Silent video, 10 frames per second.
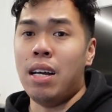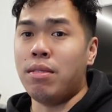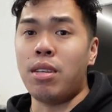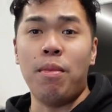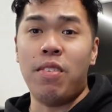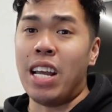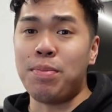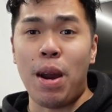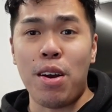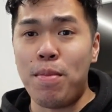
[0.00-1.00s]
Some of you
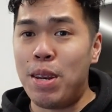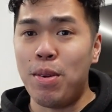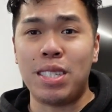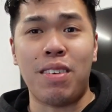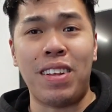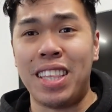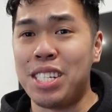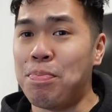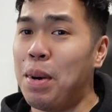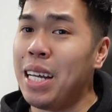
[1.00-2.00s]
guys might already be doing stuff like
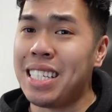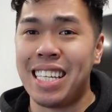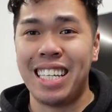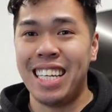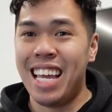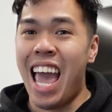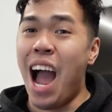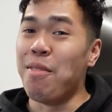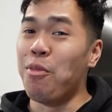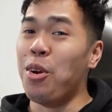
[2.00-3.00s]
this, but
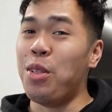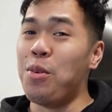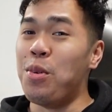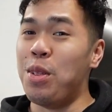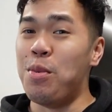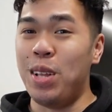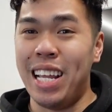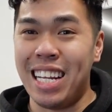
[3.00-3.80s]
I'm really